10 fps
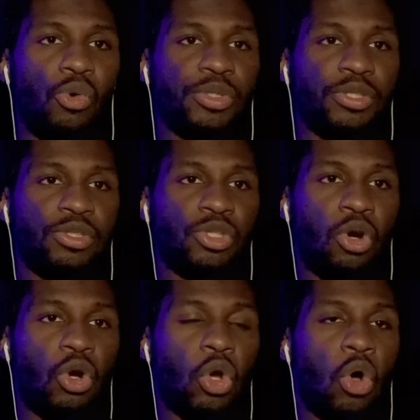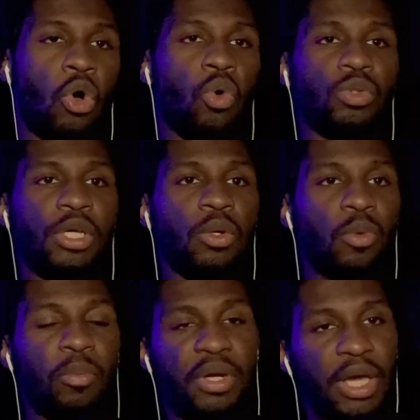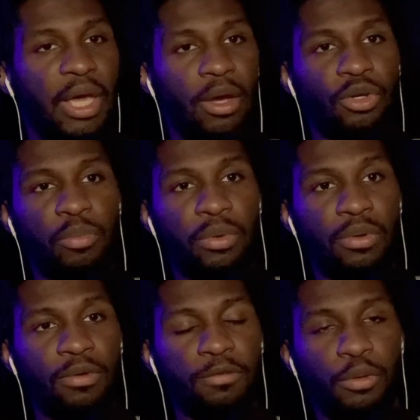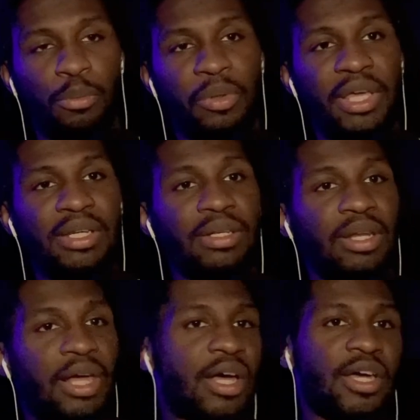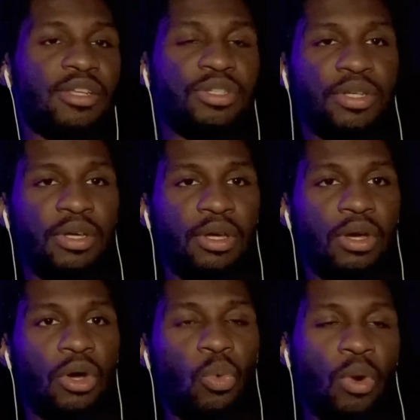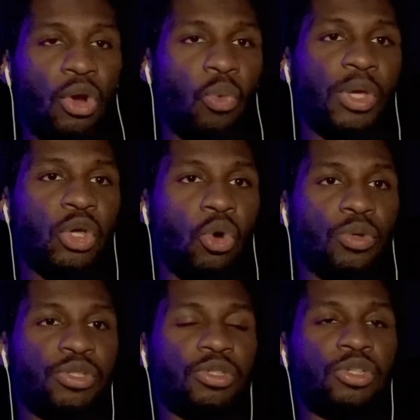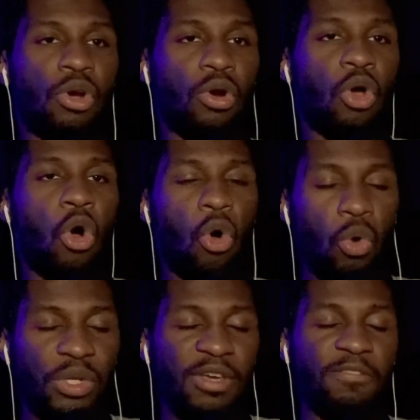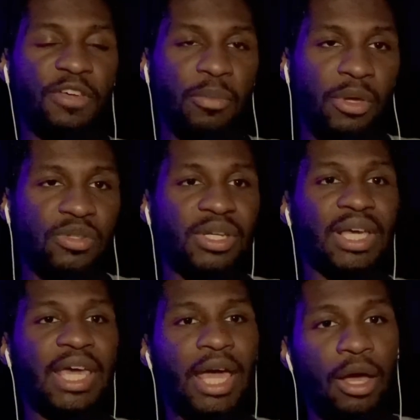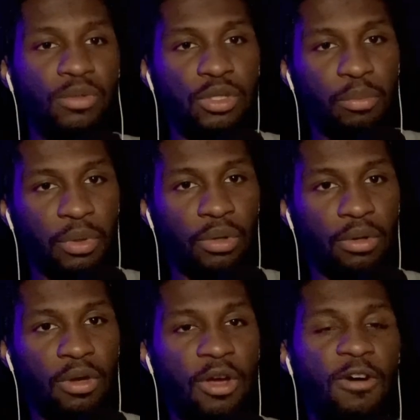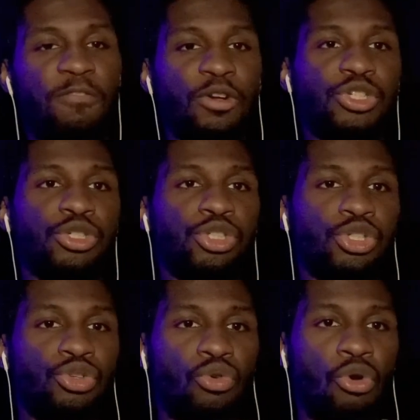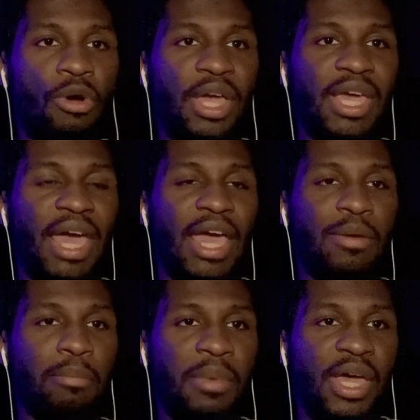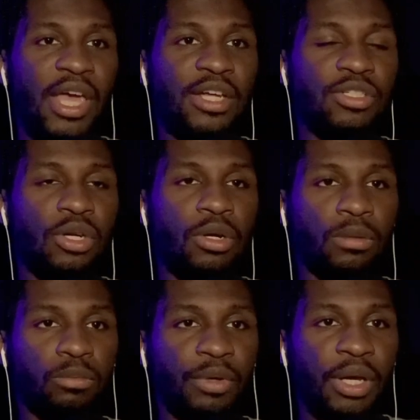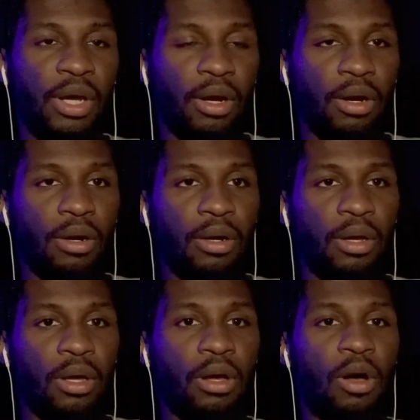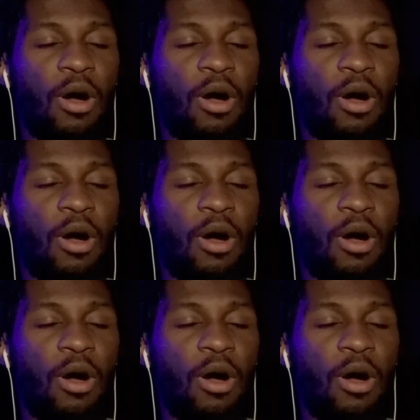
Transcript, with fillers: are we going to start holding women accountable for blatant lies? When are we going to start holding females accountable for destroying a man's career